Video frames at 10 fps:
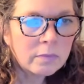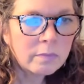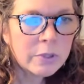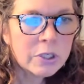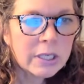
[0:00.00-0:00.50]

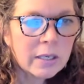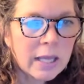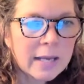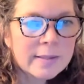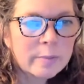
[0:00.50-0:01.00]
Michelle
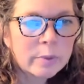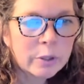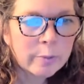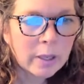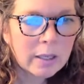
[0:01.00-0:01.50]
has a blue
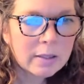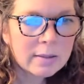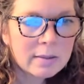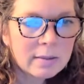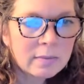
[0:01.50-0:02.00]

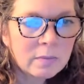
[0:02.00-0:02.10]
box.